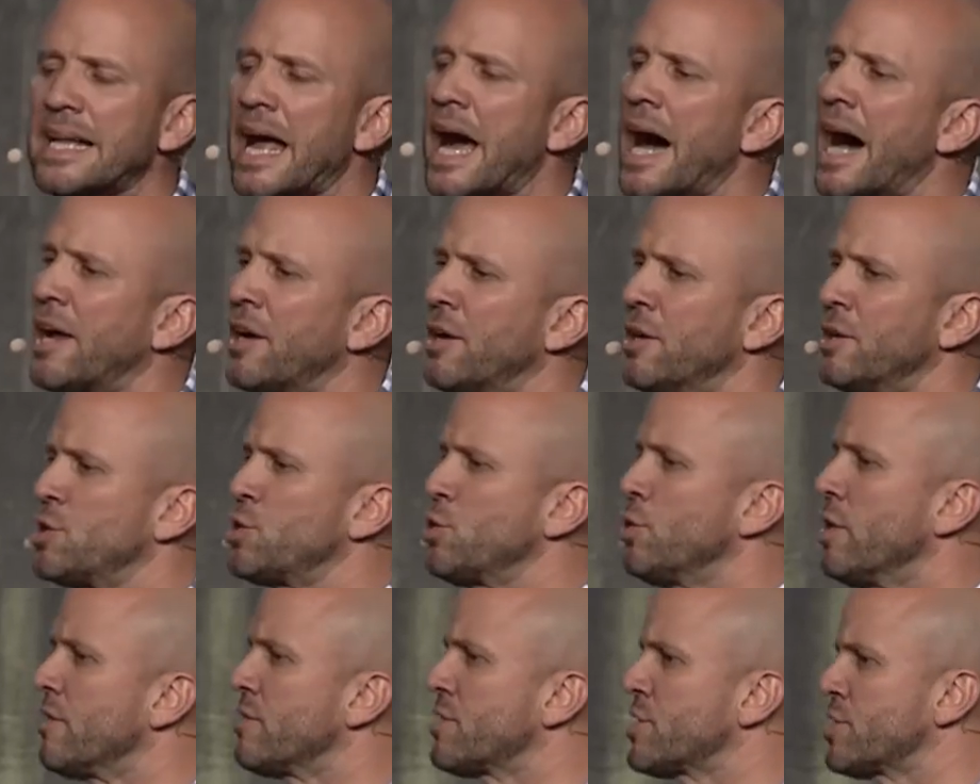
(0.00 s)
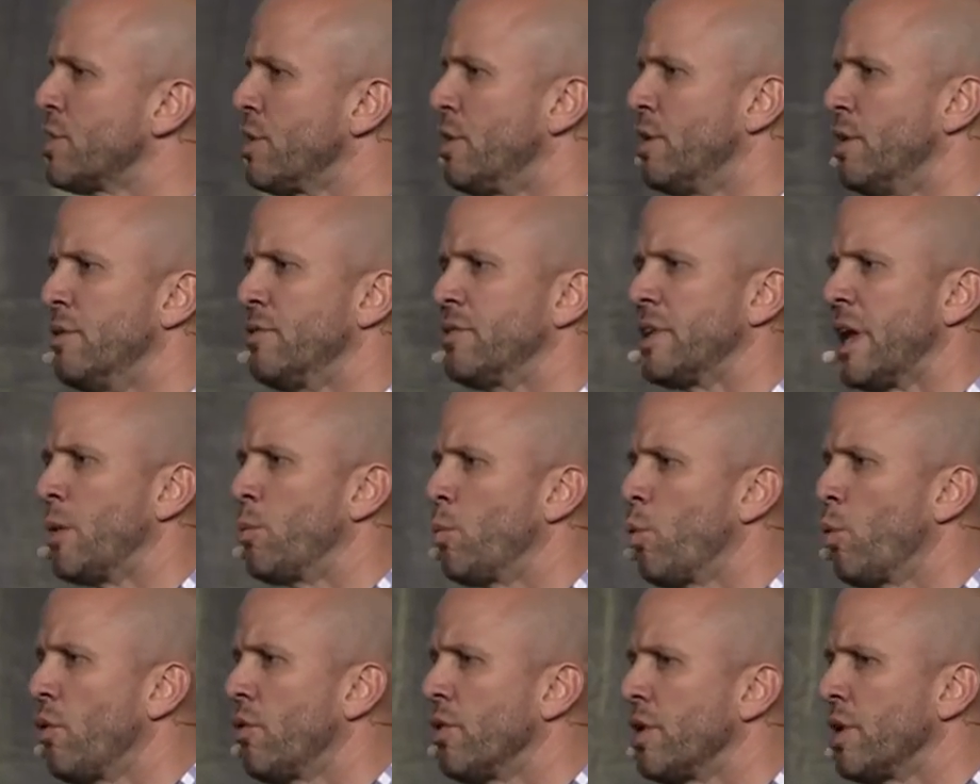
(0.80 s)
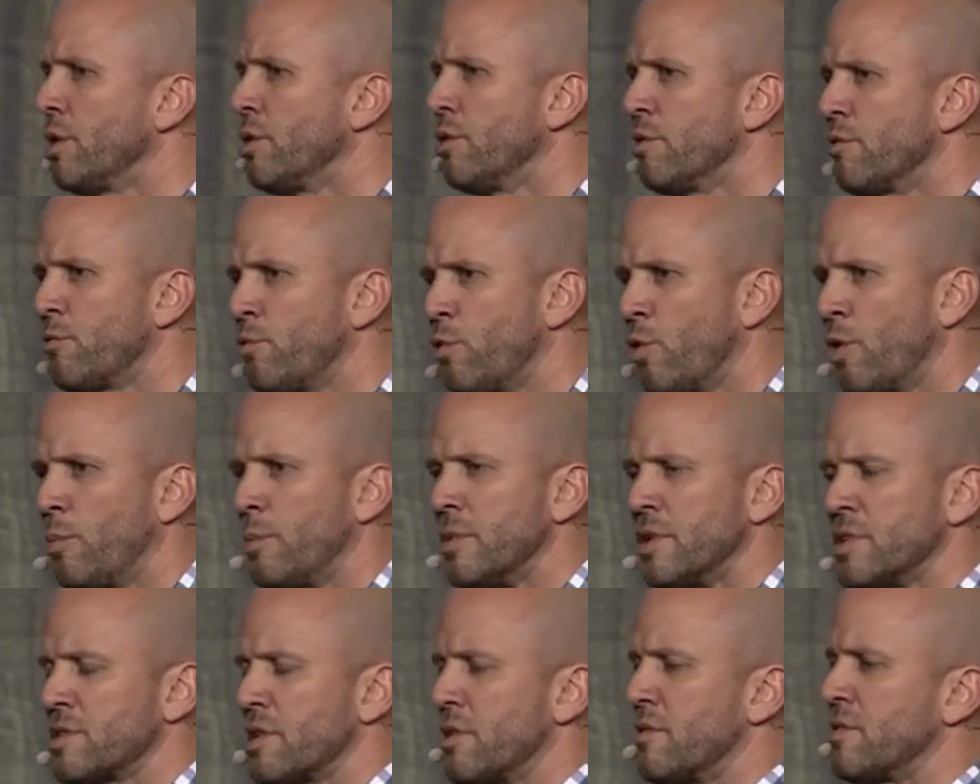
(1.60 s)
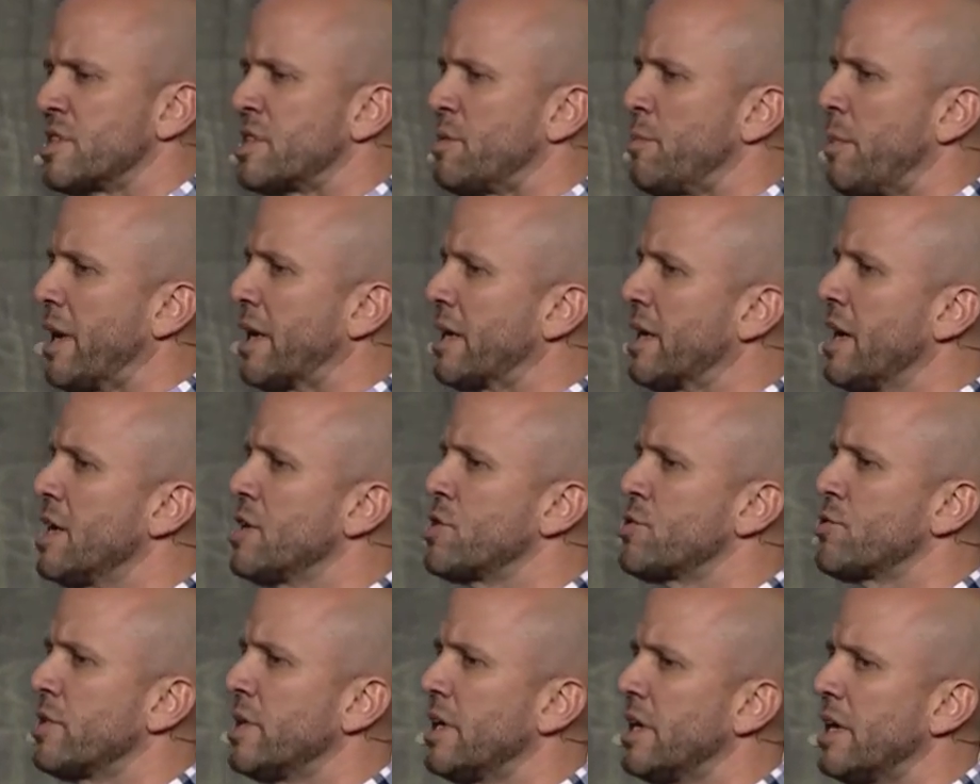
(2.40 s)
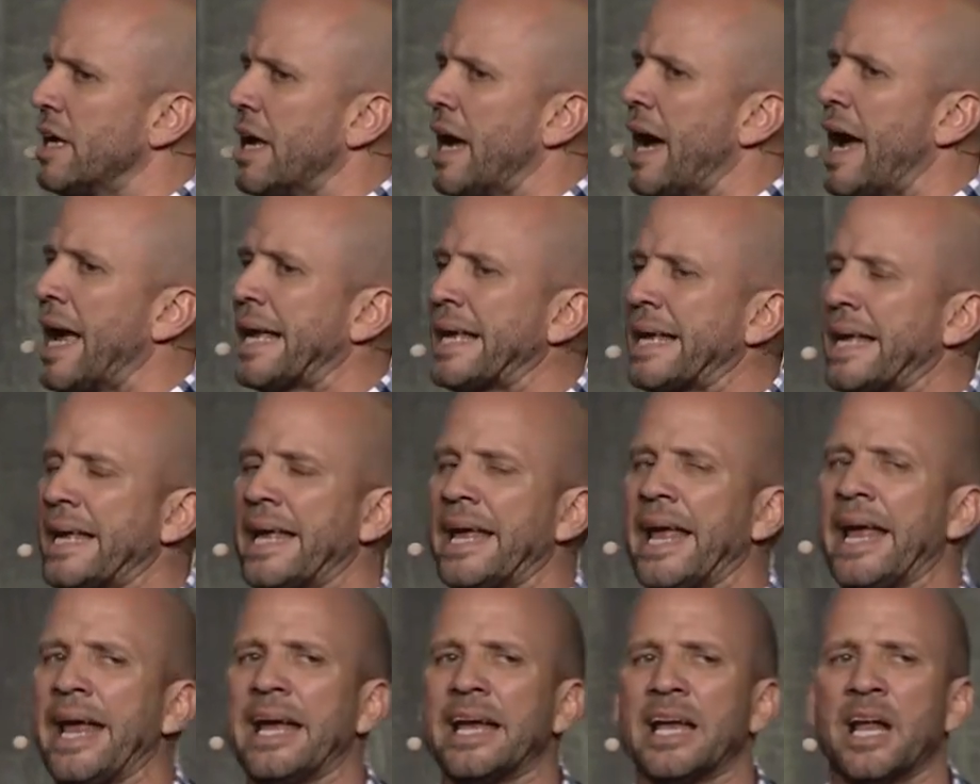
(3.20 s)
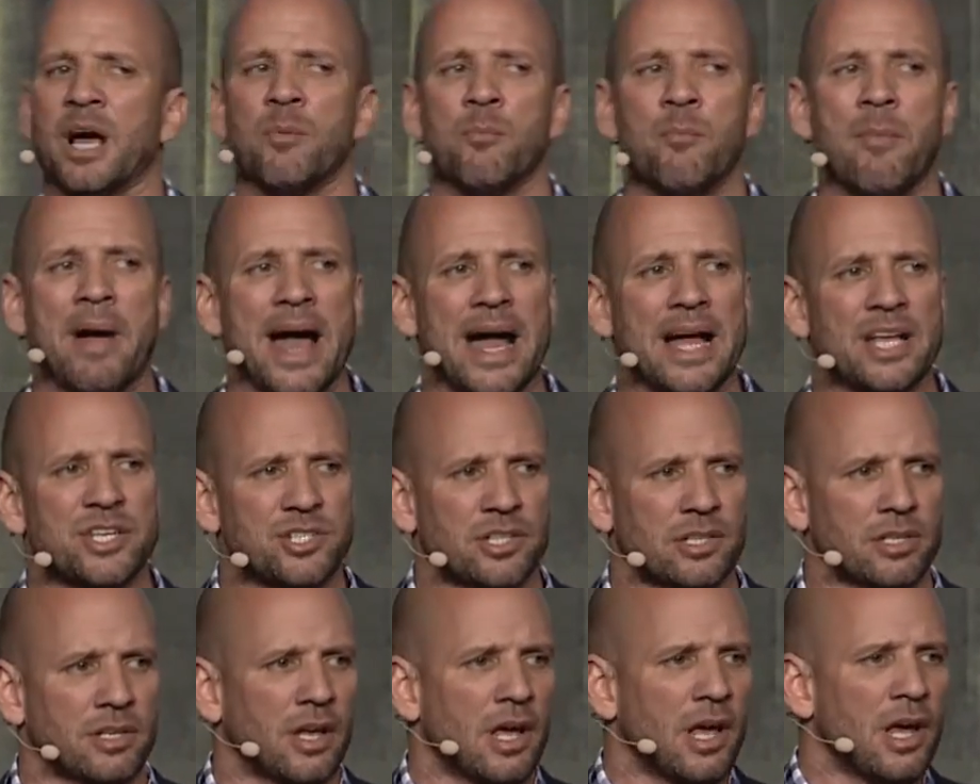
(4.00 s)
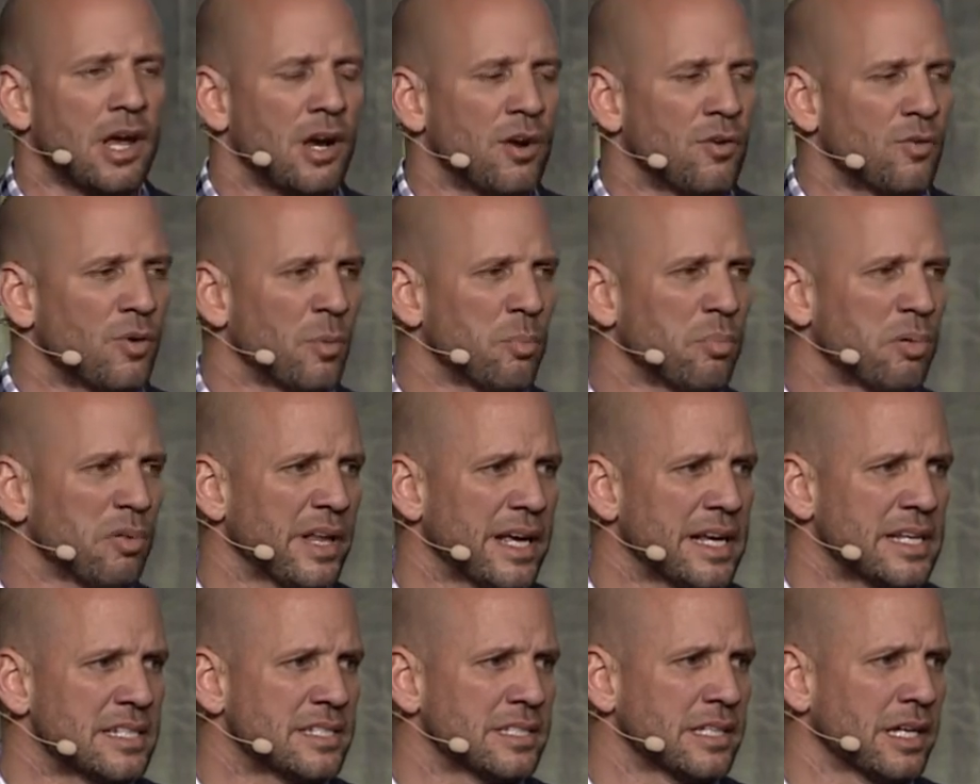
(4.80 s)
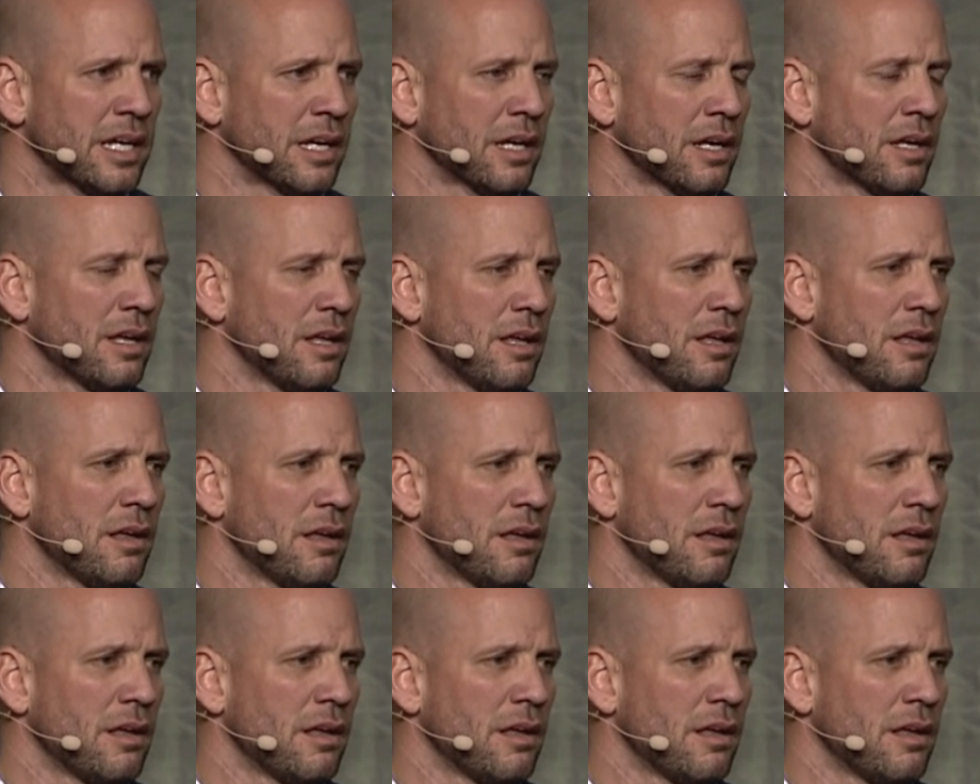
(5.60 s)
honor to have served and worn the uniform in service to my country. I can't imagine replacing